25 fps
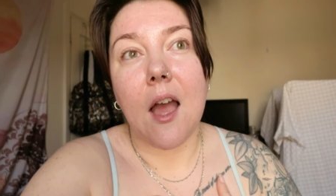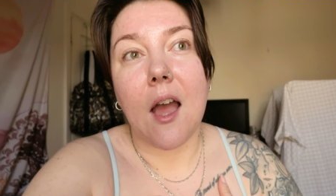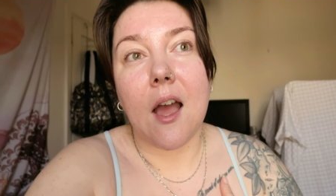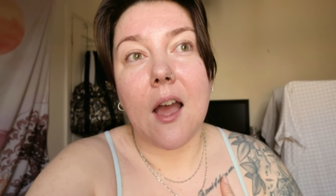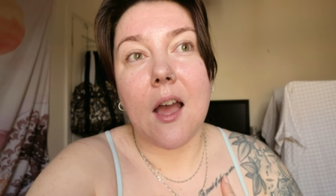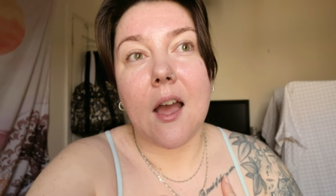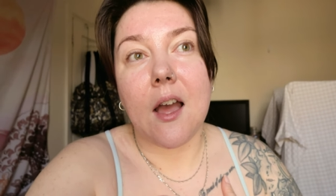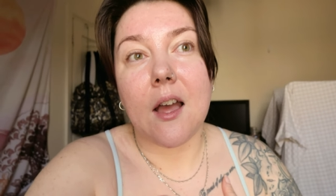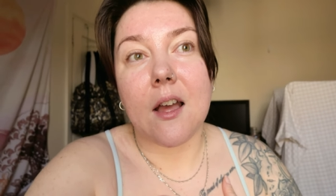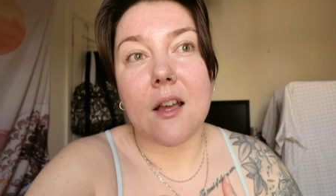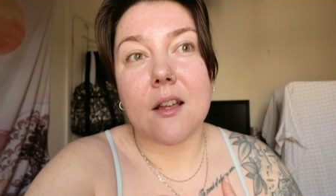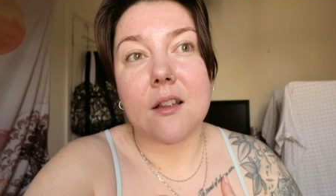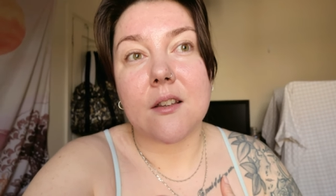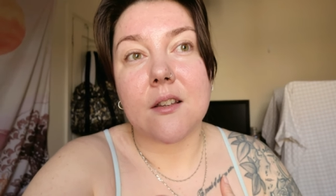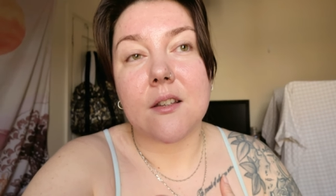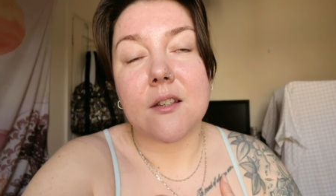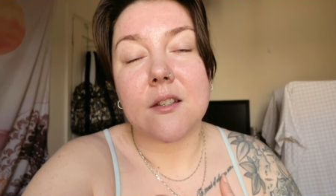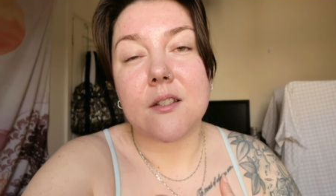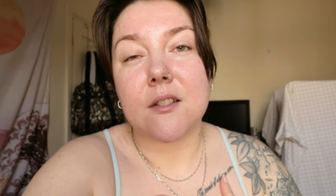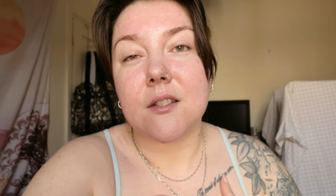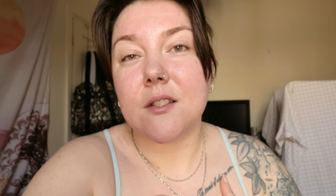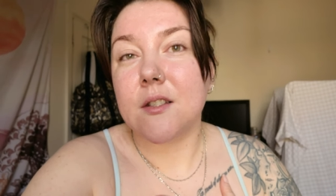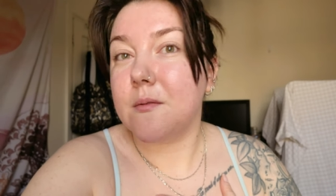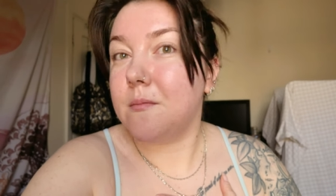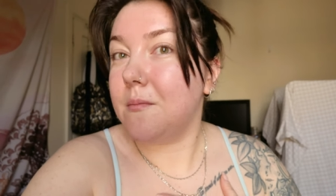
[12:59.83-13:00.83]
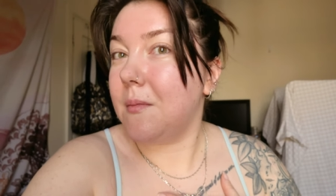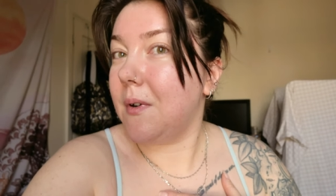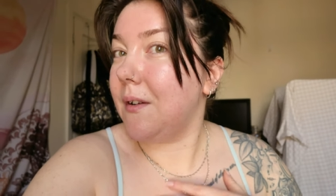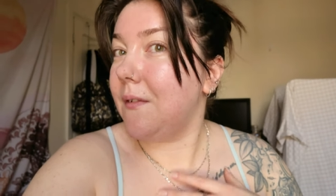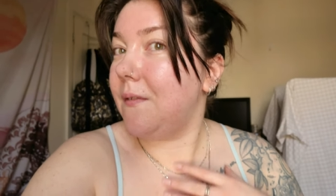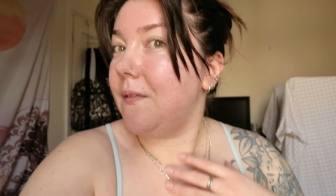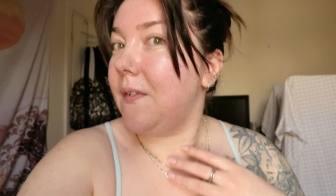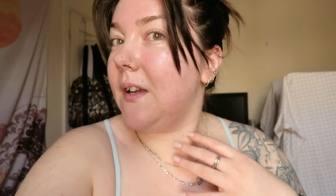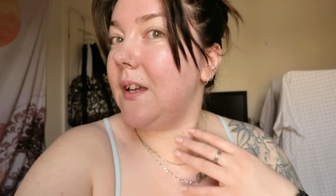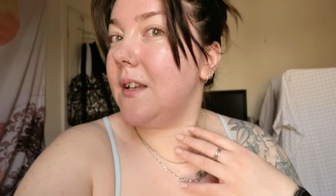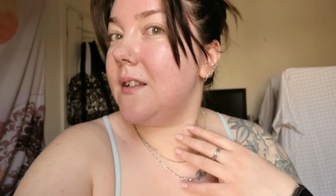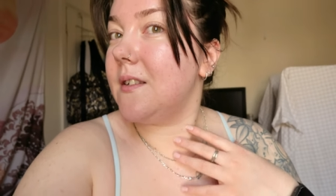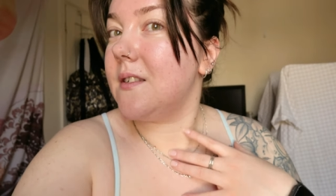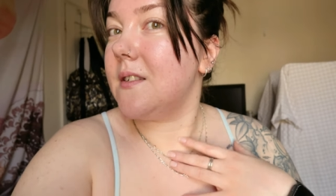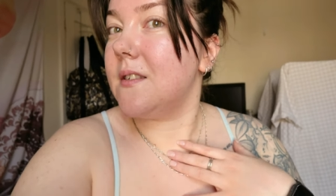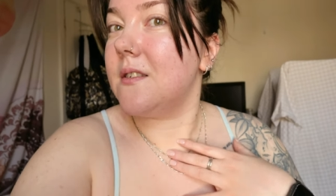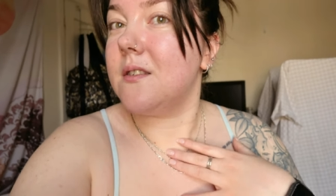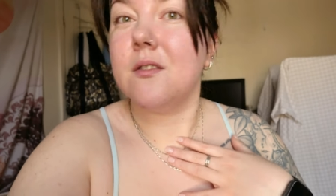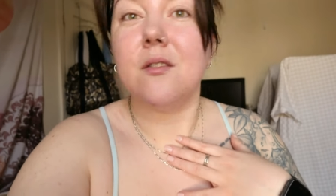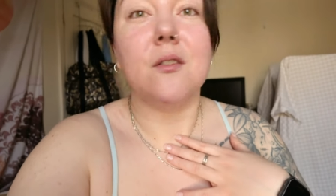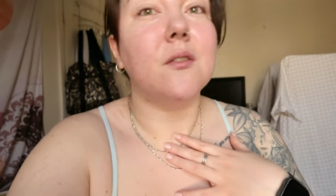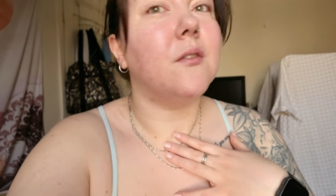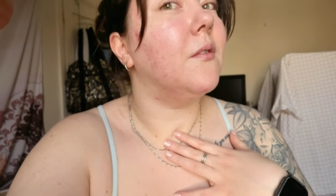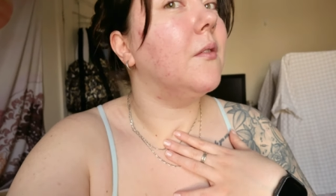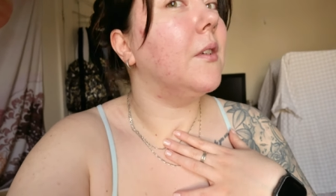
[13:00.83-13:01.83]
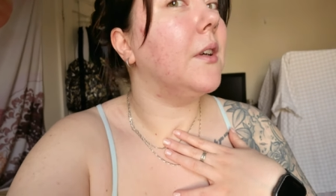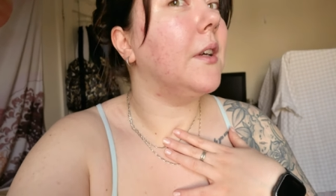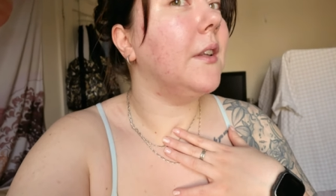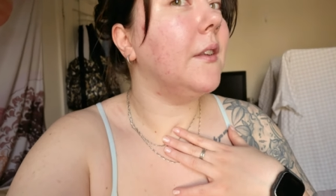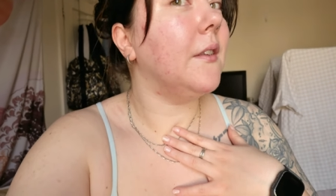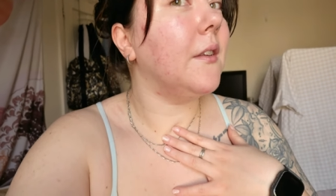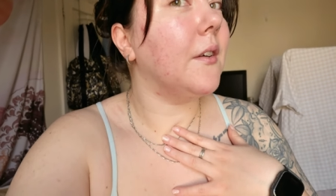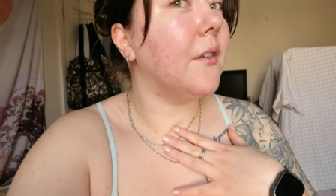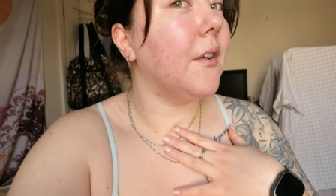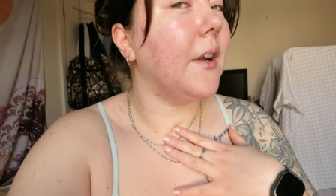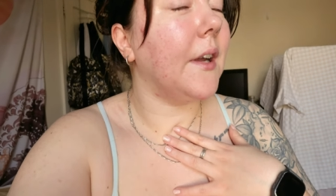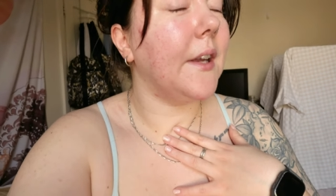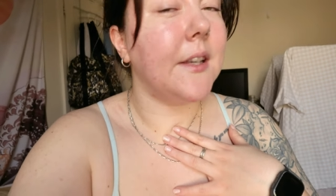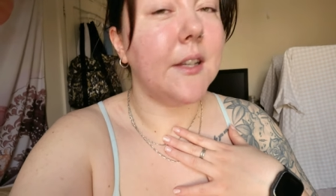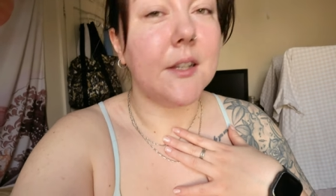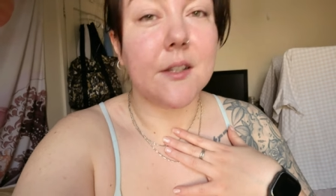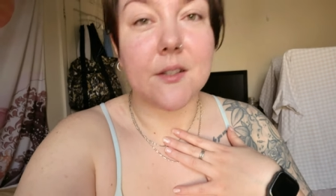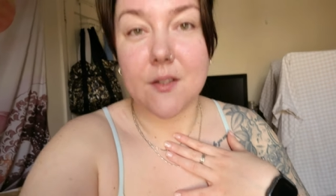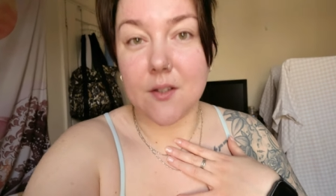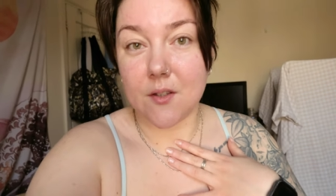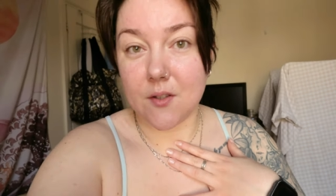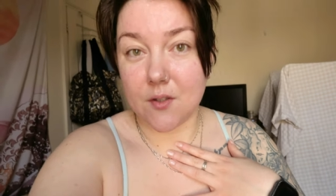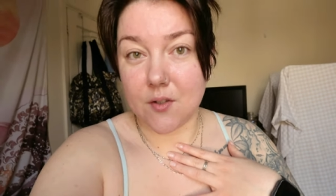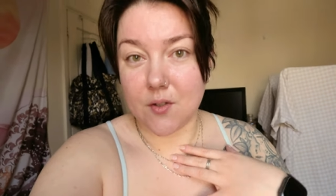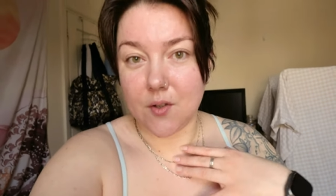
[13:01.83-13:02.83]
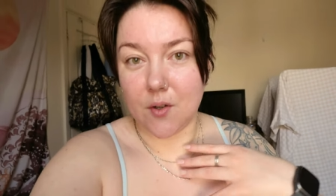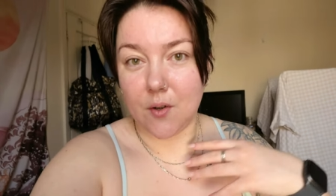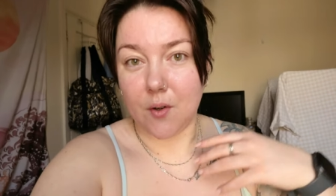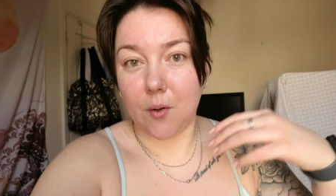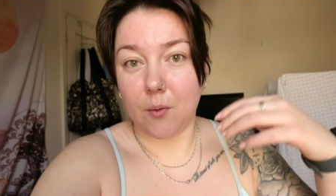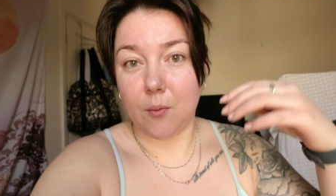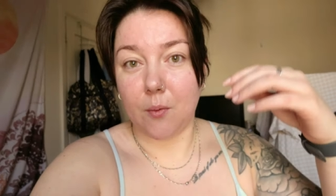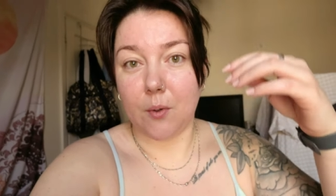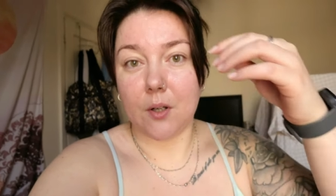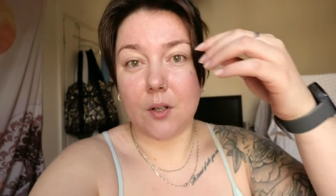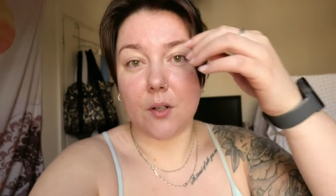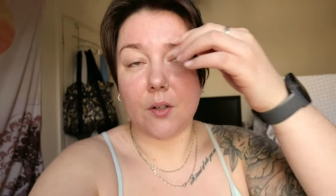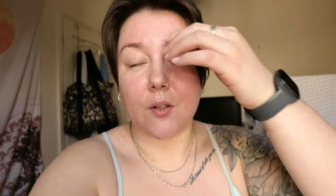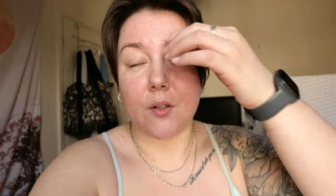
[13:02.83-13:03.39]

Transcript: and my face is not looking the greatest. So what I'm